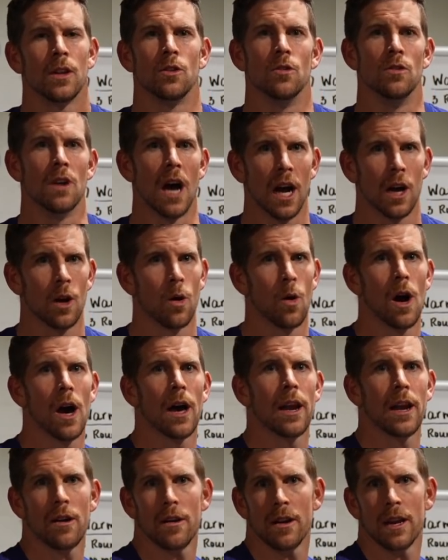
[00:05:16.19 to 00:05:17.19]
Do not go
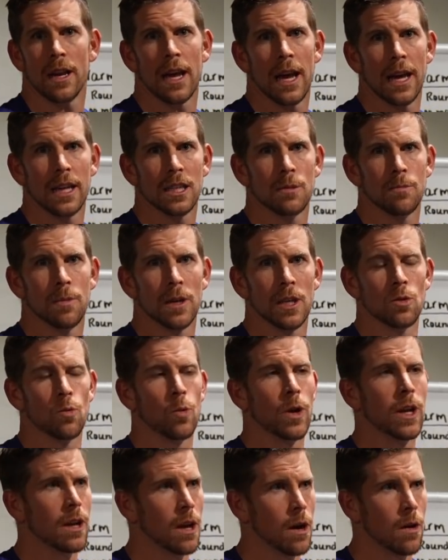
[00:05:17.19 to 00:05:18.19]
hot out of the gates, because
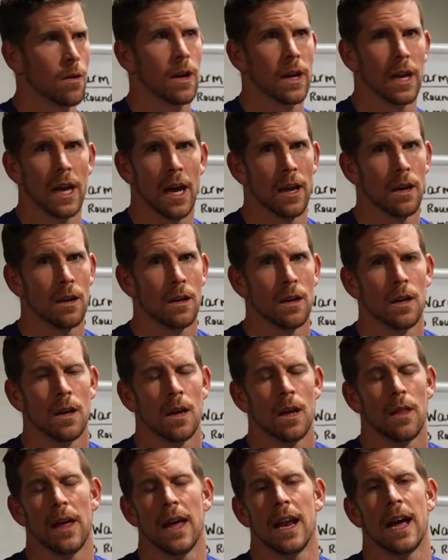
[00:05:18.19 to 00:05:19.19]
we know, again,
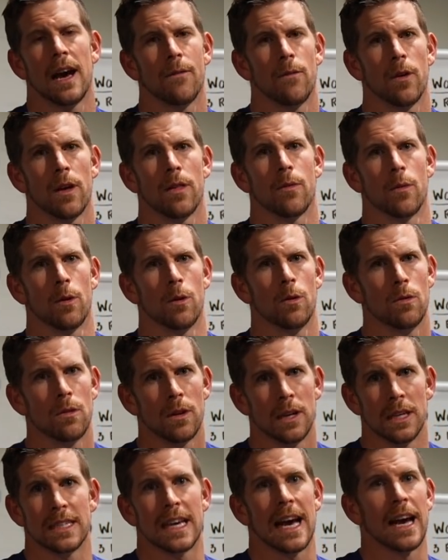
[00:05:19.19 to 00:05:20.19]
that halfway through
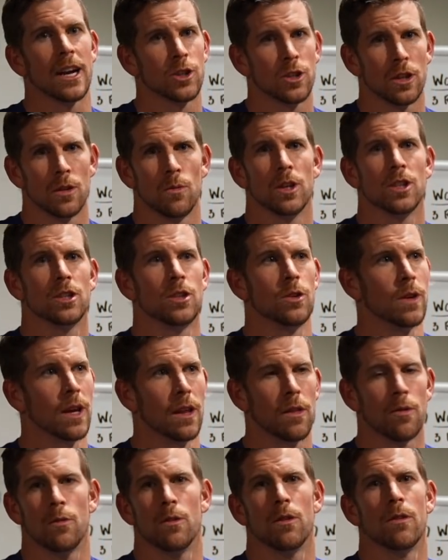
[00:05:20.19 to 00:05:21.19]
is actually once you
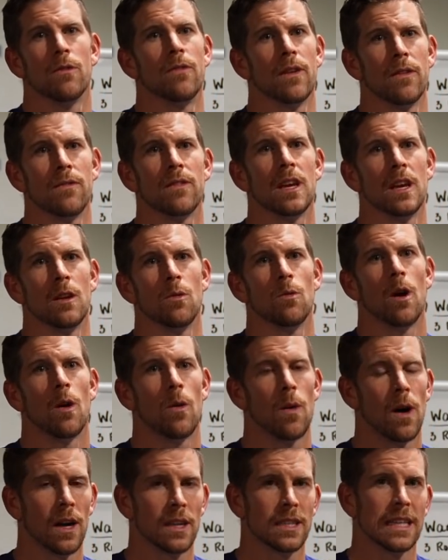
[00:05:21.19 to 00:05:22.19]
get through the 15
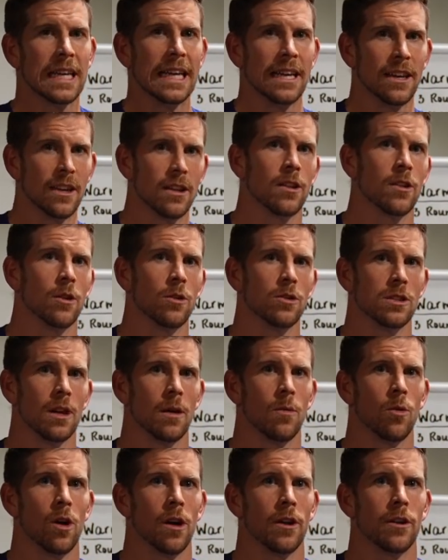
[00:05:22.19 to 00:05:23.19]
wall walks into those
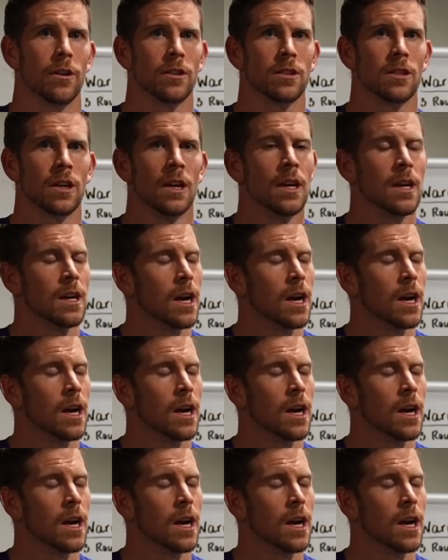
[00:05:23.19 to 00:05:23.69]
double unders.